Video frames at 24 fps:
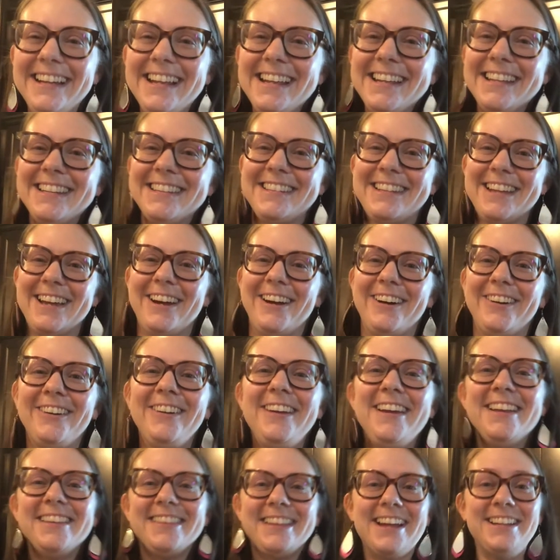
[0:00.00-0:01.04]
So
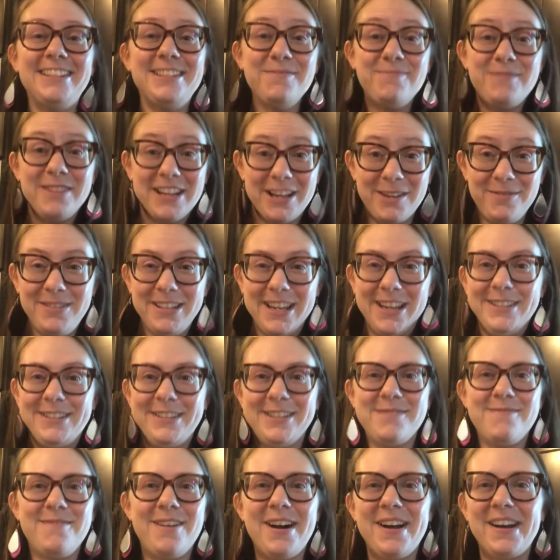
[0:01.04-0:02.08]
that's a big obsession
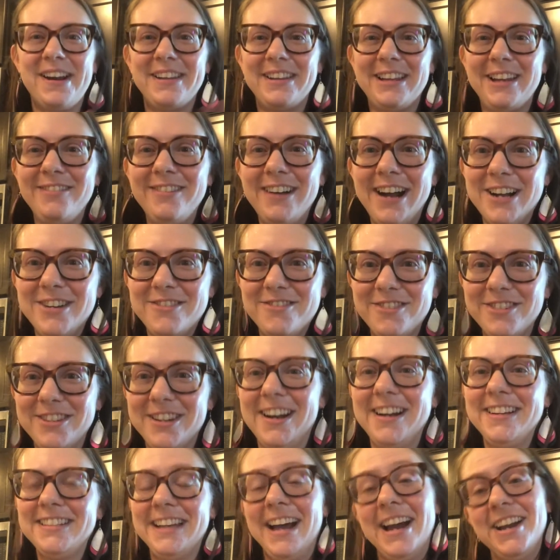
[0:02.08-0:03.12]
of mine. I love
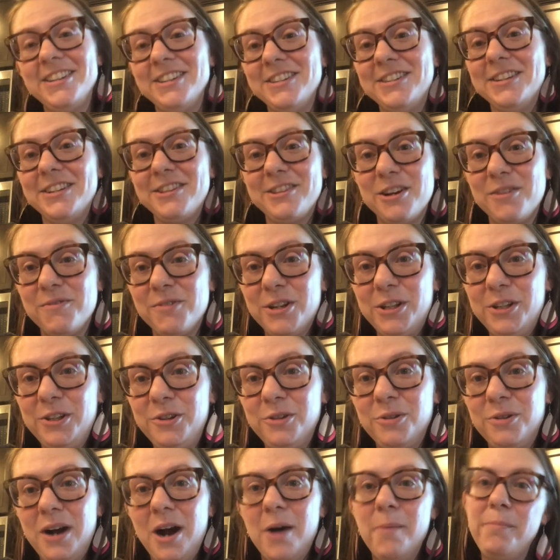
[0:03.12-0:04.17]
HydroJugs. I just think they're a really
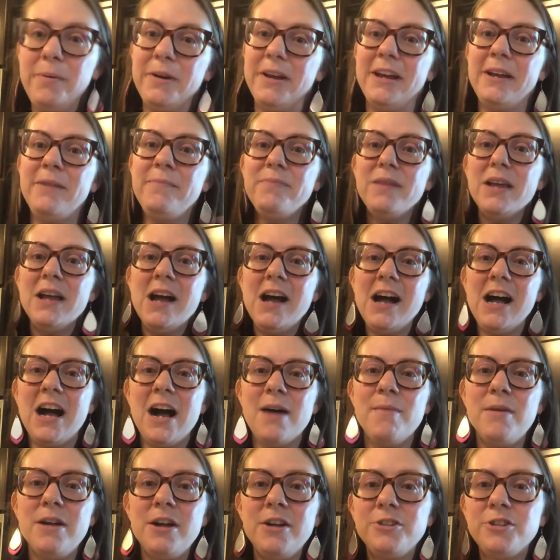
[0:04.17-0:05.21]
cool company.
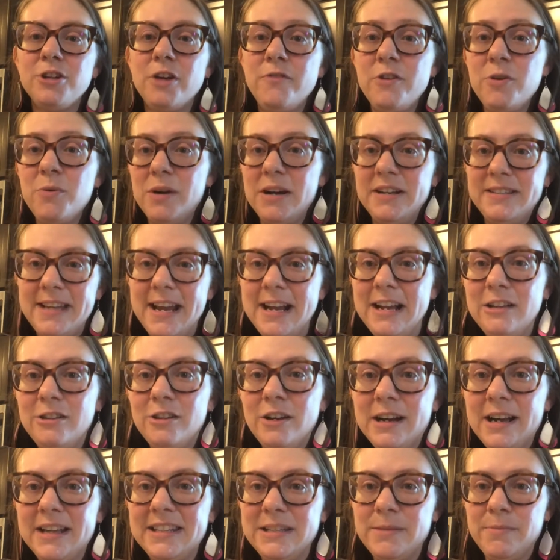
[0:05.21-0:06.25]
So if you want to take a
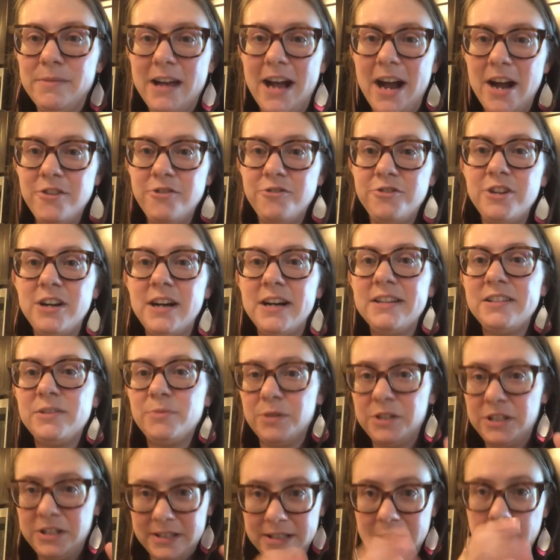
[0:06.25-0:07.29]
look at some of the HydroJugs,
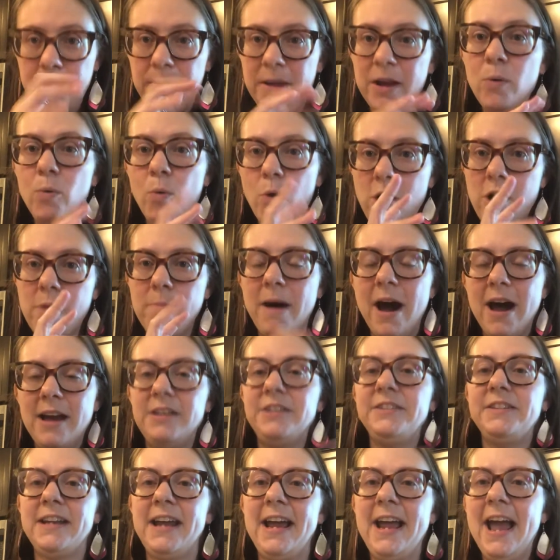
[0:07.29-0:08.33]
which is the big water
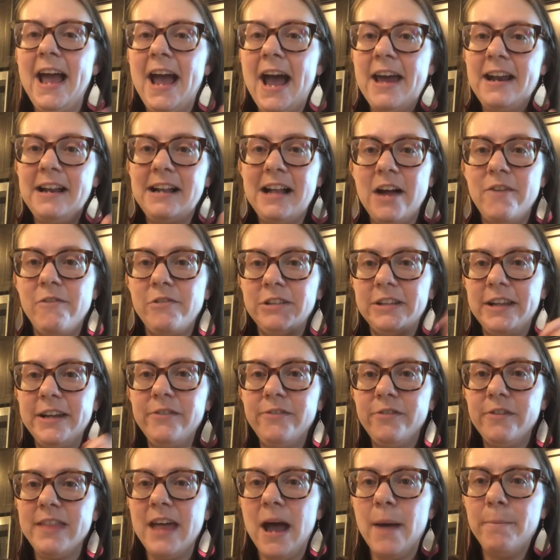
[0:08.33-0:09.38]
bottles that I had, I'll have a link
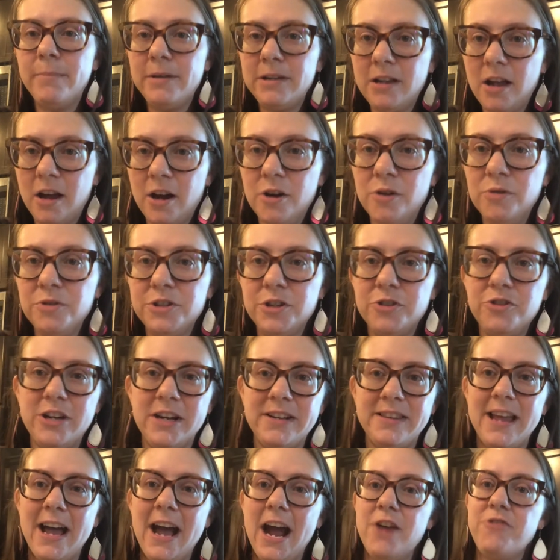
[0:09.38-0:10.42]
for that below. So
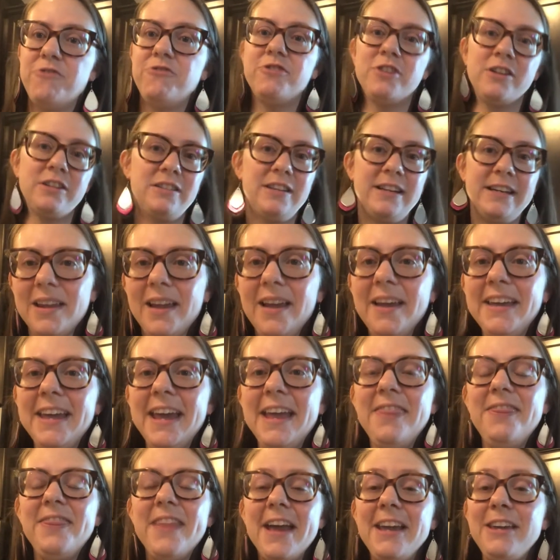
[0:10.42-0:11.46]
check the HydroJug link.
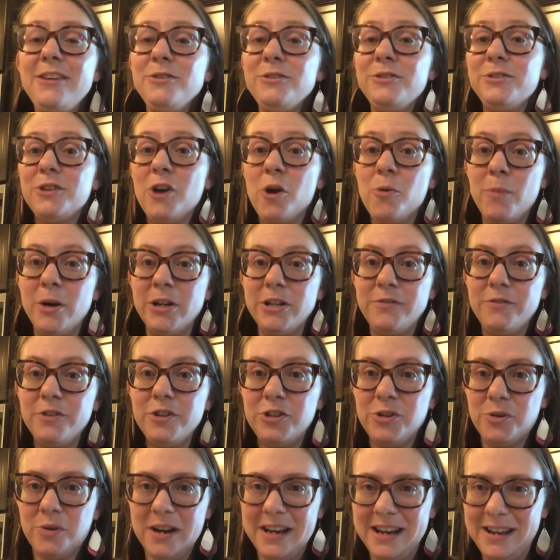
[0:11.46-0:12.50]
Again, thank you so much for
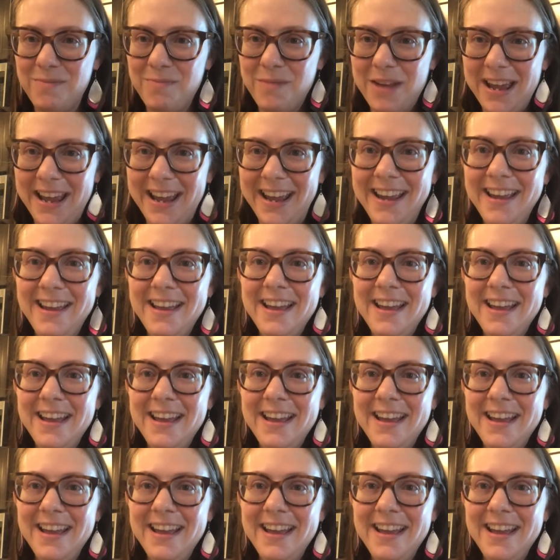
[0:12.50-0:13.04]
joining me.